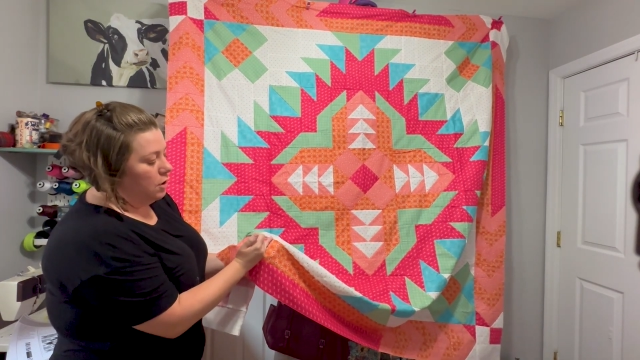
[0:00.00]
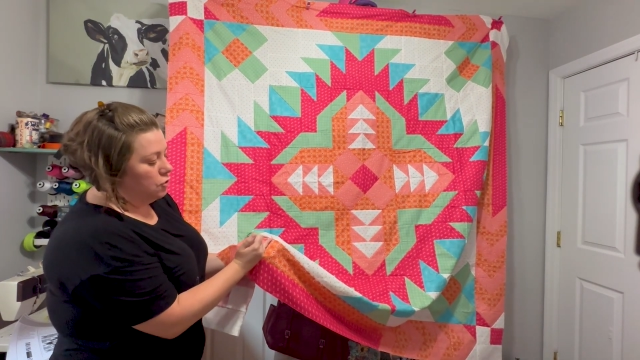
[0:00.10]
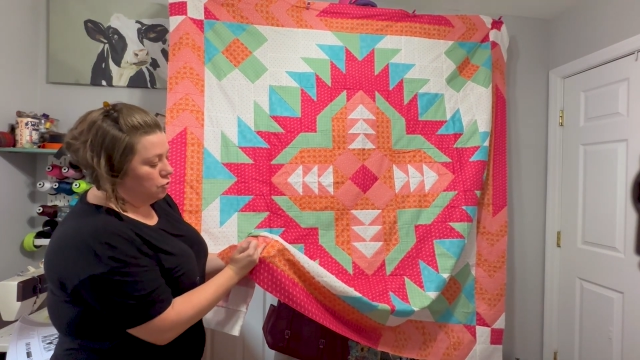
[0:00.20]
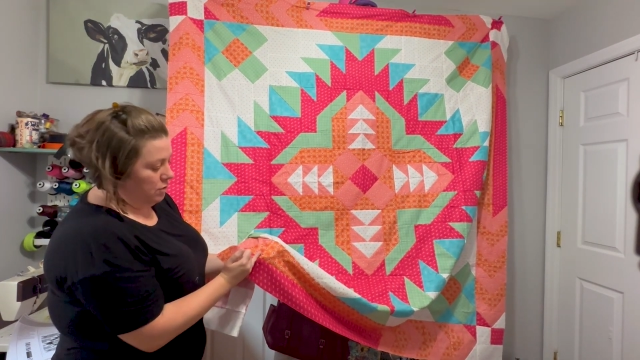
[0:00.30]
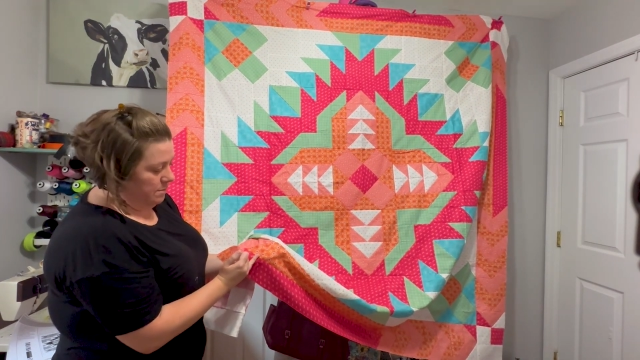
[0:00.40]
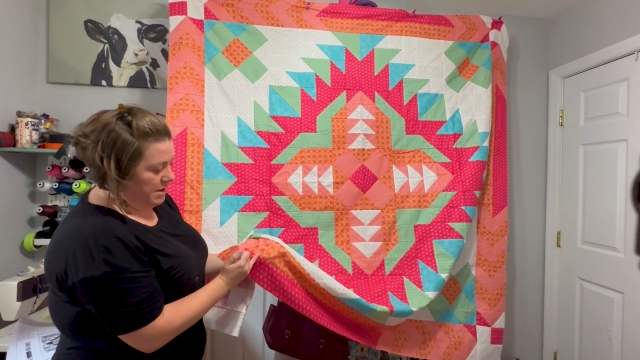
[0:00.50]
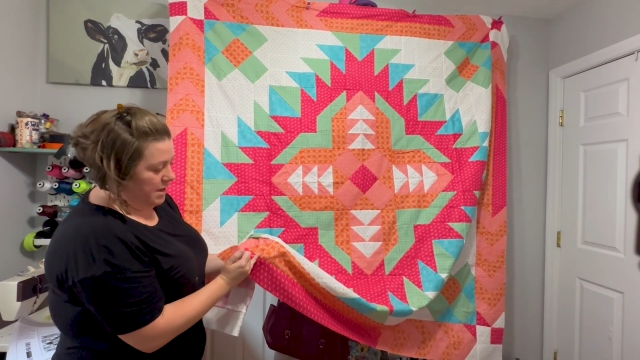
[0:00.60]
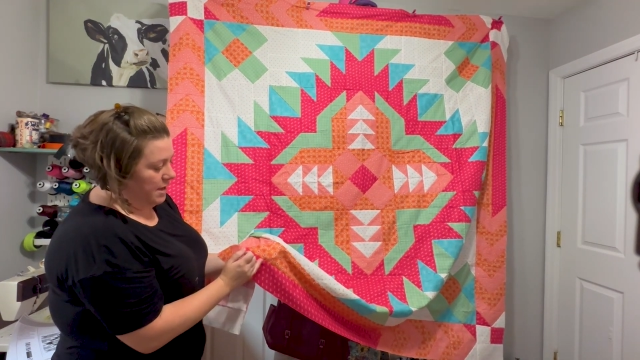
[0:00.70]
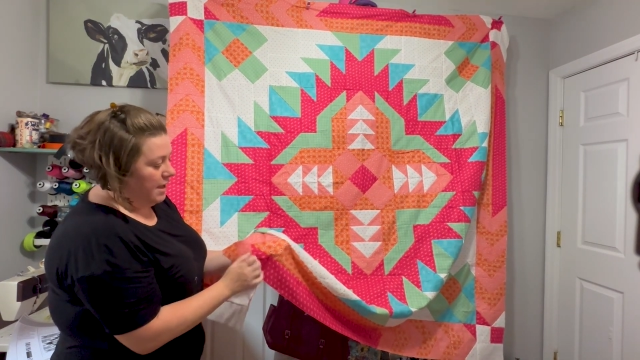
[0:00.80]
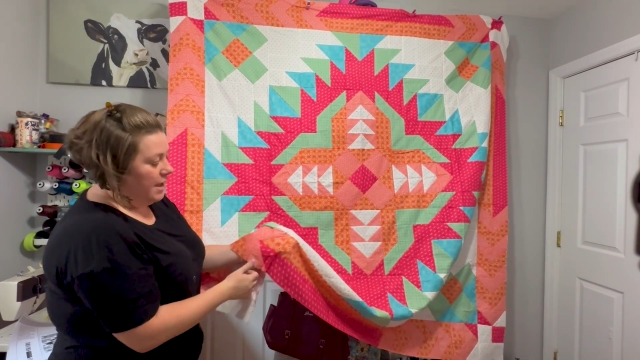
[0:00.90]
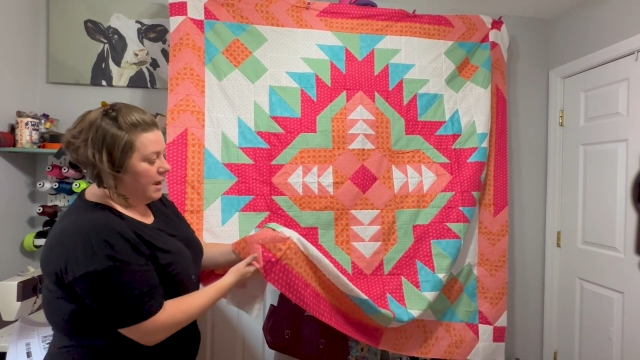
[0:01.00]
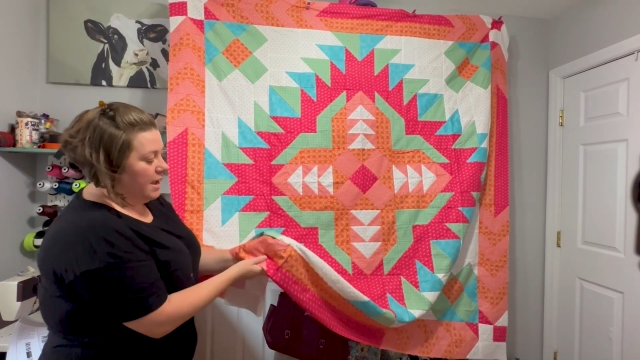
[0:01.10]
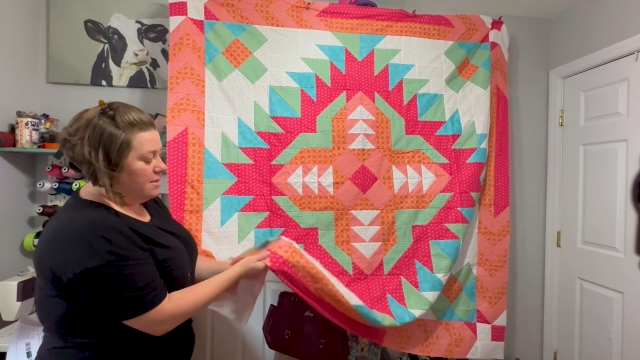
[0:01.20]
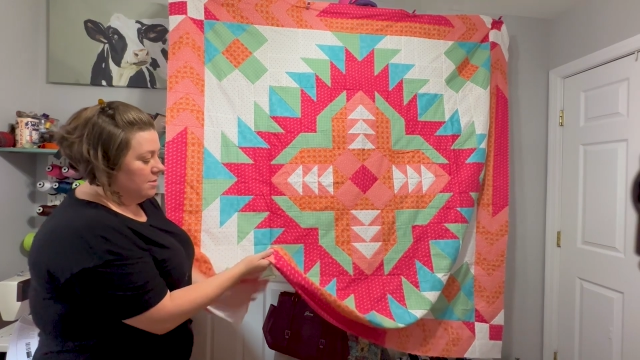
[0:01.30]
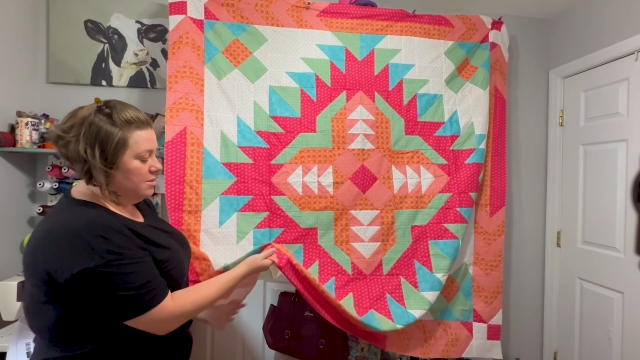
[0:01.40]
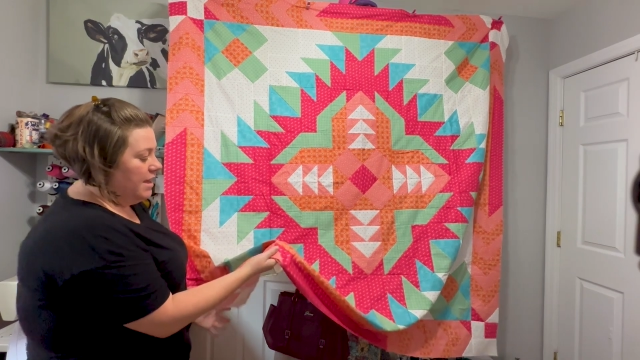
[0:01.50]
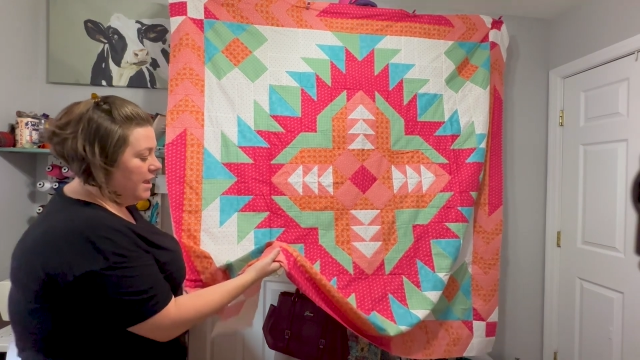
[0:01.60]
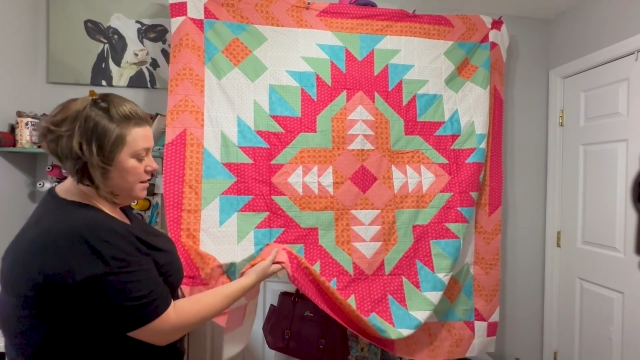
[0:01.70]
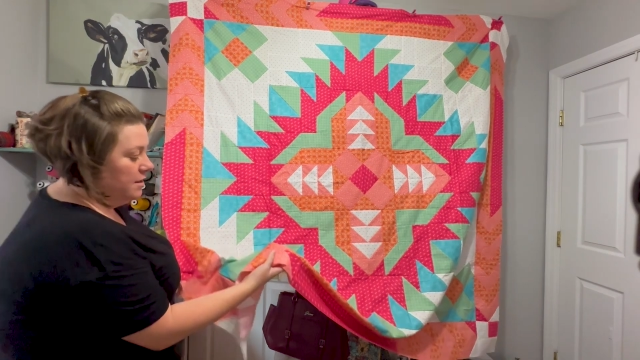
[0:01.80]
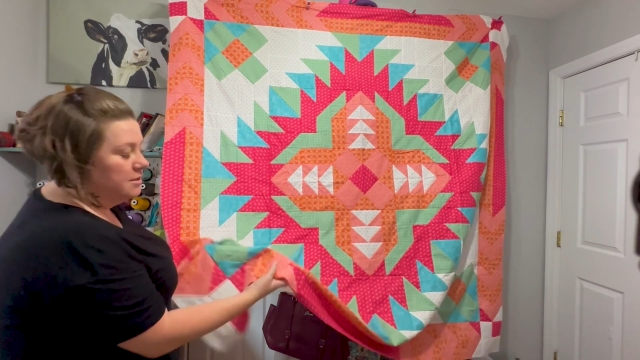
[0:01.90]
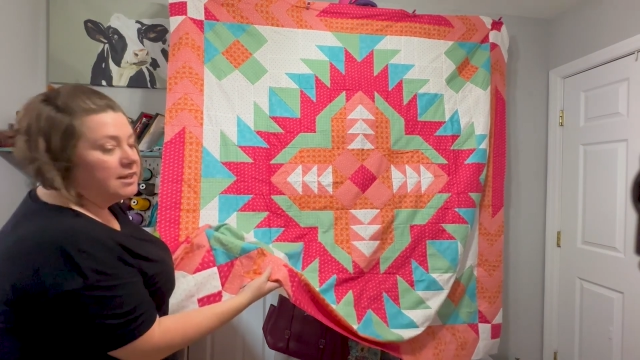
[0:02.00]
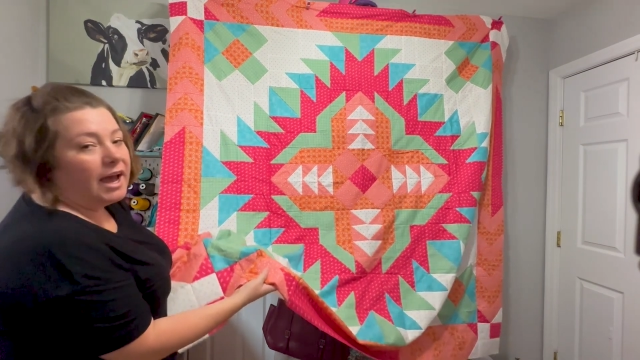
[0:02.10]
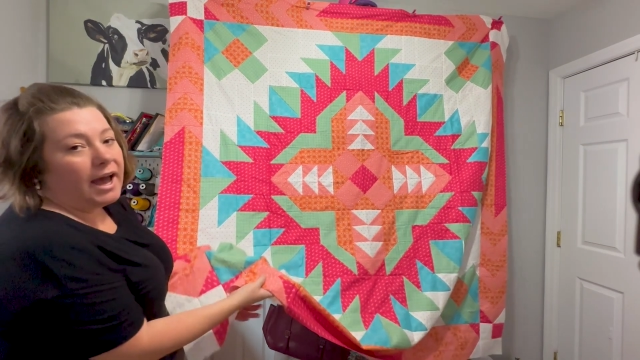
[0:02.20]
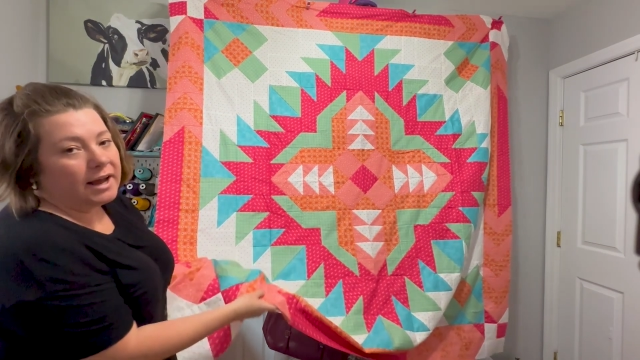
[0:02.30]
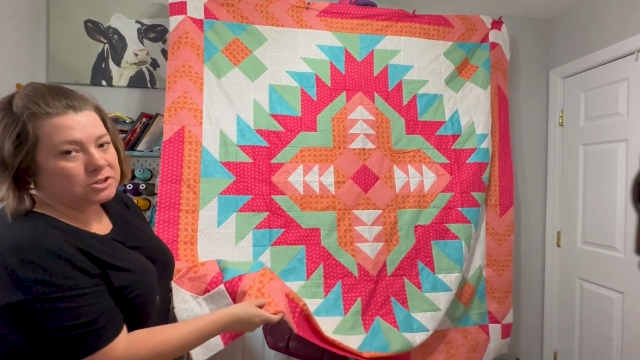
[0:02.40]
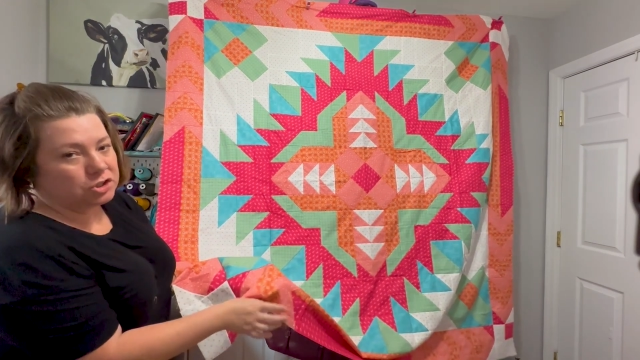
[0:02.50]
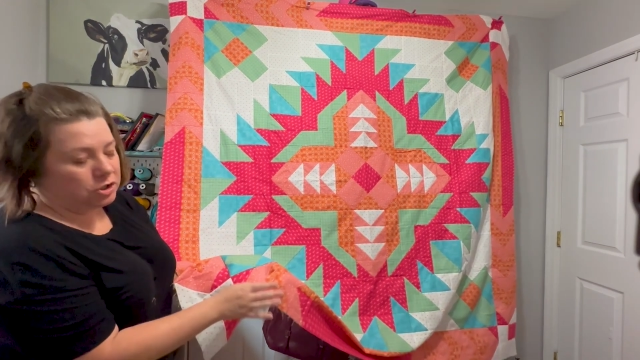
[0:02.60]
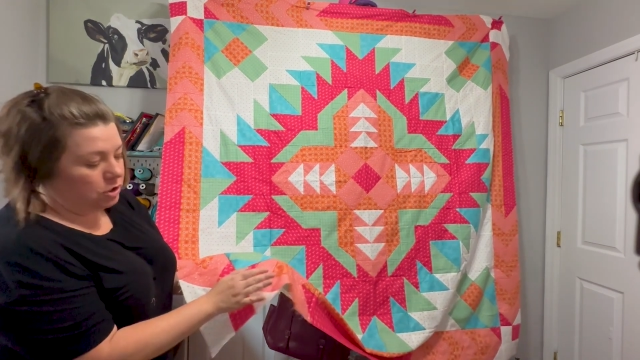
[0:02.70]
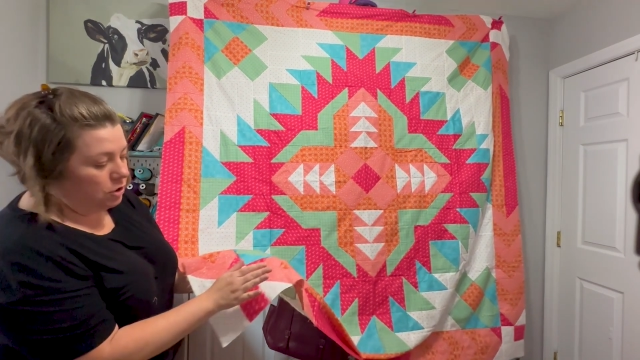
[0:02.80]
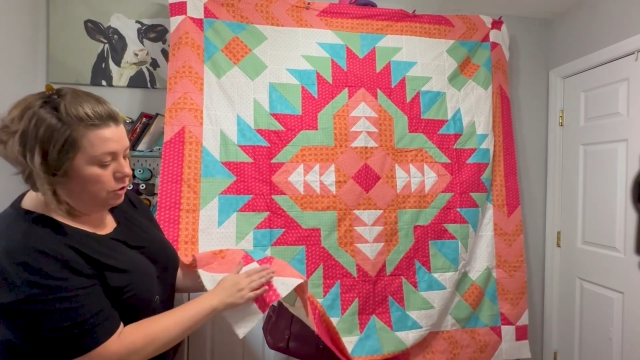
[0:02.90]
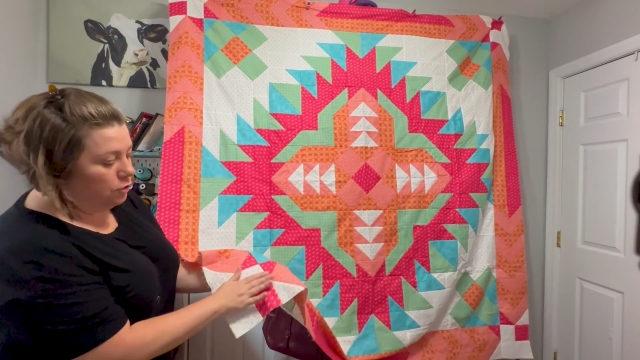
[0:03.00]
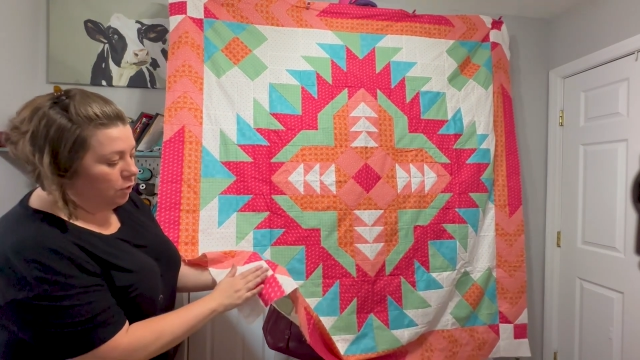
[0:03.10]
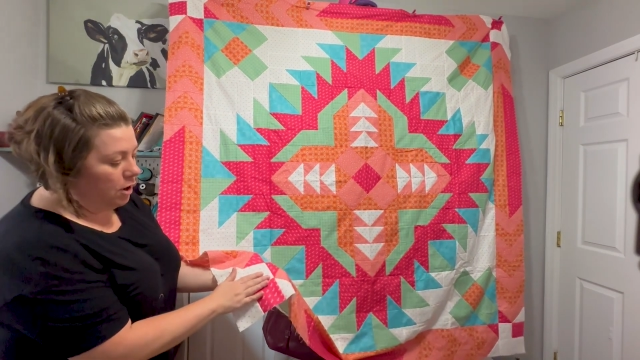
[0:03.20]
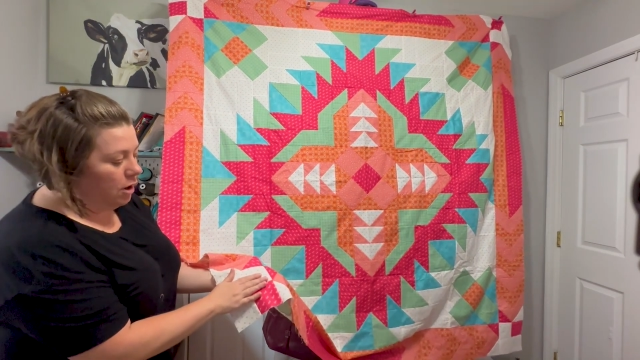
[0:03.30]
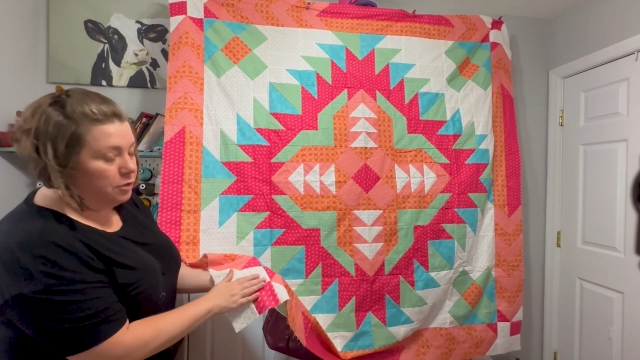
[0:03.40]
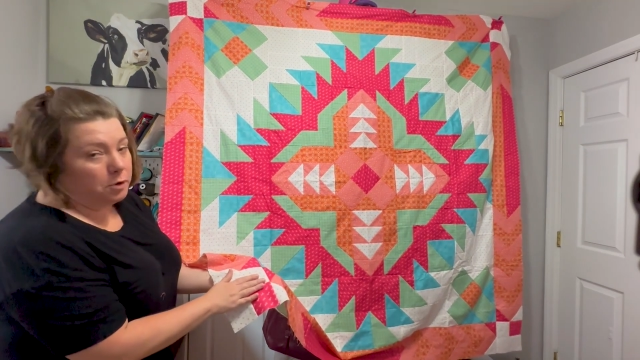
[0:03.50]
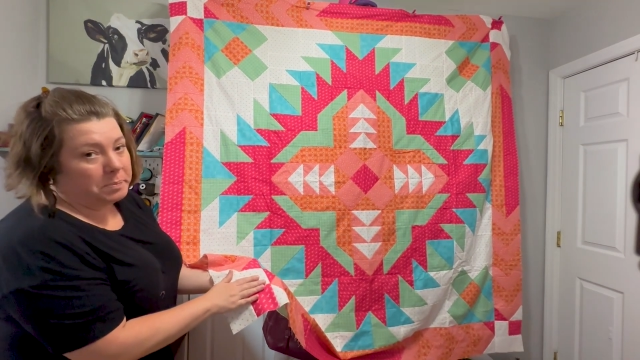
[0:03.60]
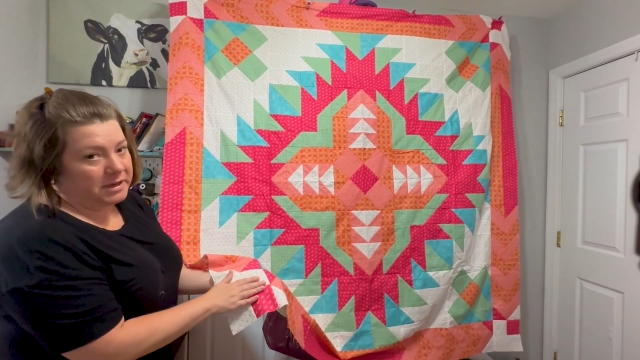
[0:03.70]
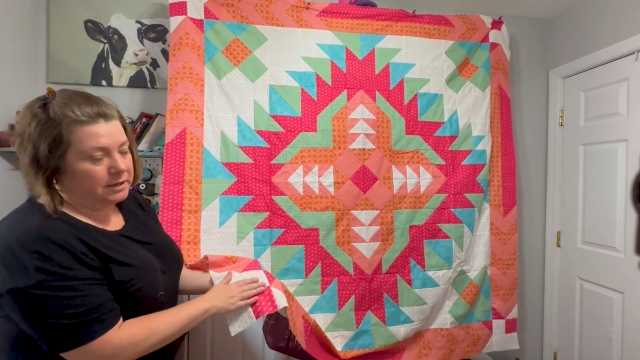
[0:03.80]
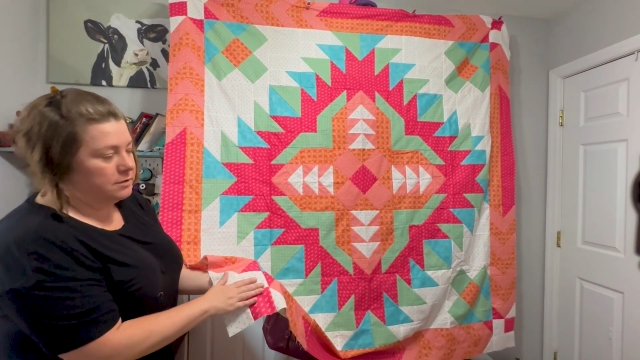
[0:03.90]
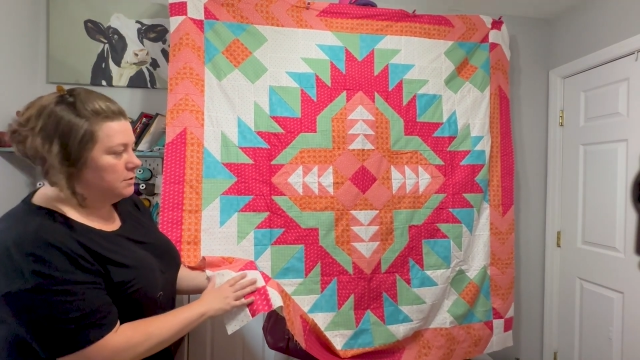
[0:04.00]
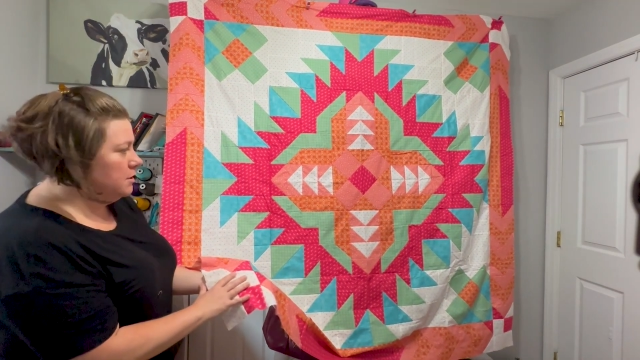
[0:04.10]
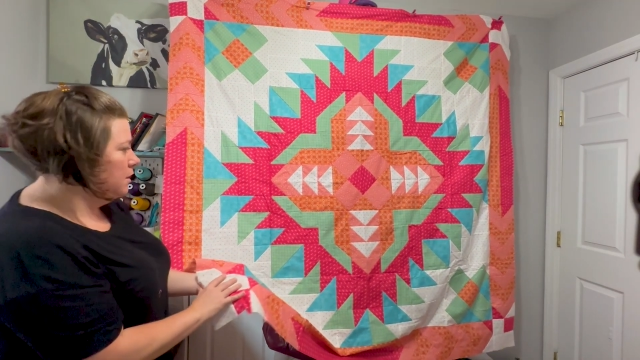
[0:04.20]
trim it, and then attach your other piece.